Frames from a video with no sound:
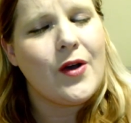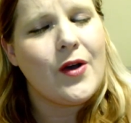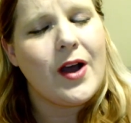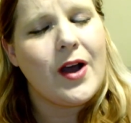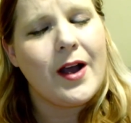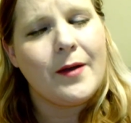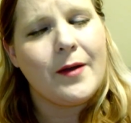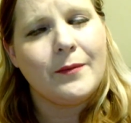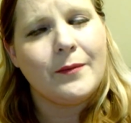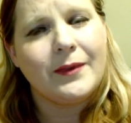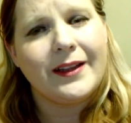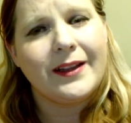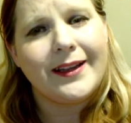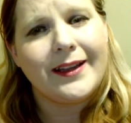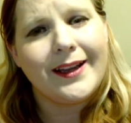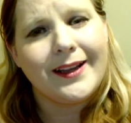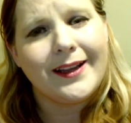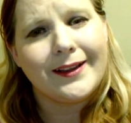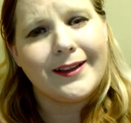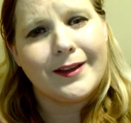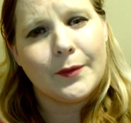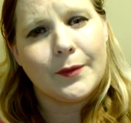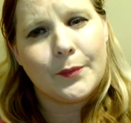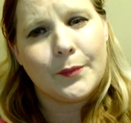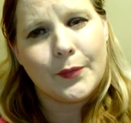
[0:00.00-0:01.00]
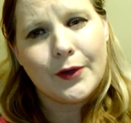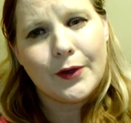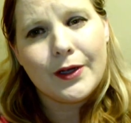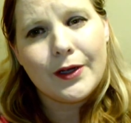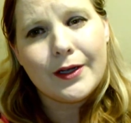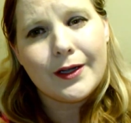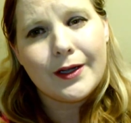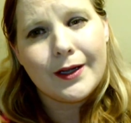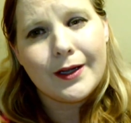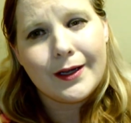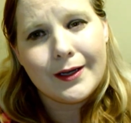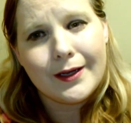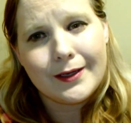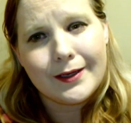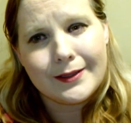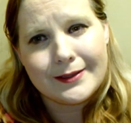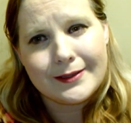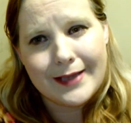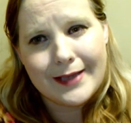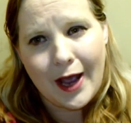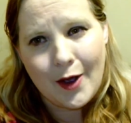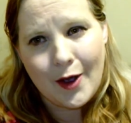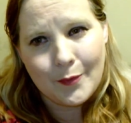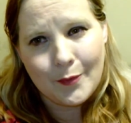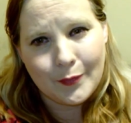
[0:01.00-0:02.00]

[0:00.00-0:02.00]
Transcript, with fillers: I'm linking the book down